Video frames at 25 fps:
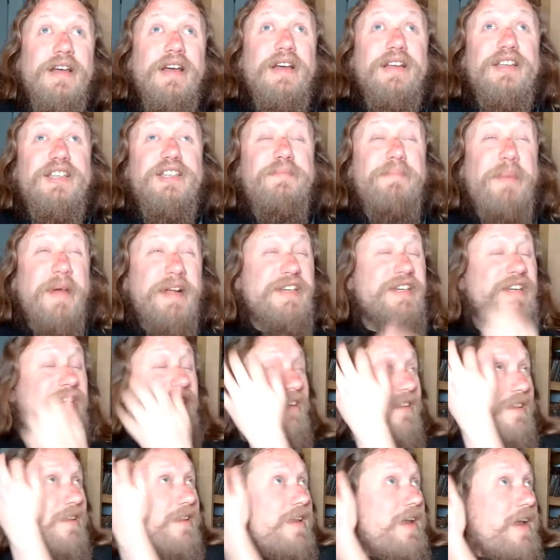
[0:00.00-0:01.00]

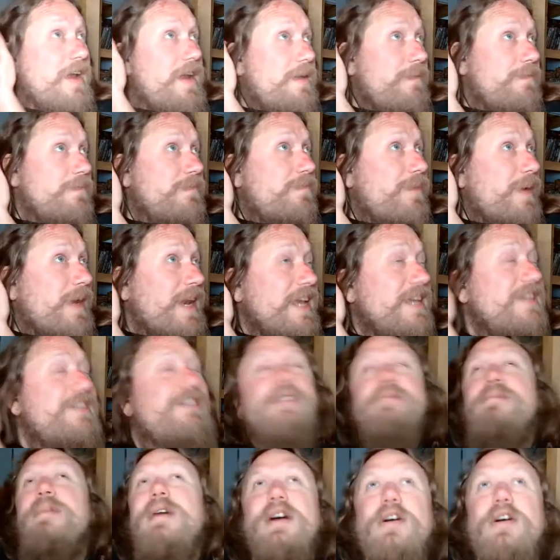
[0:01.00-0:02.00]
special place
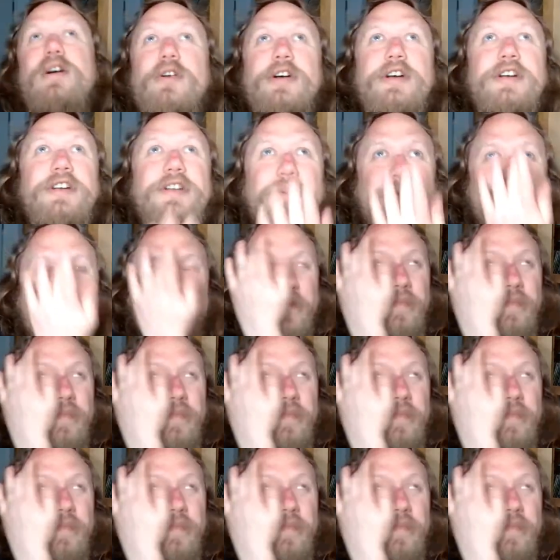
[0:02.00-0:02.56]
in my heart,